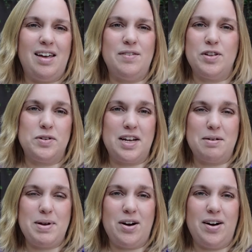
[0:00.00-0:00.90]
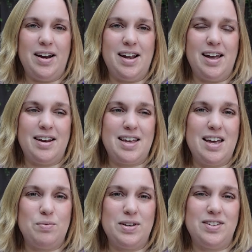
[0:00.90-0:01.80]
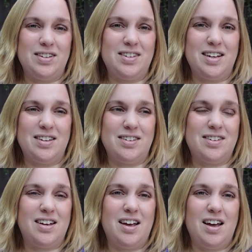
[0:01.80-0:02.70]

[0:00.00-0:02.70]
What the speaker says: even though he's getting married. And Kate Winslet says,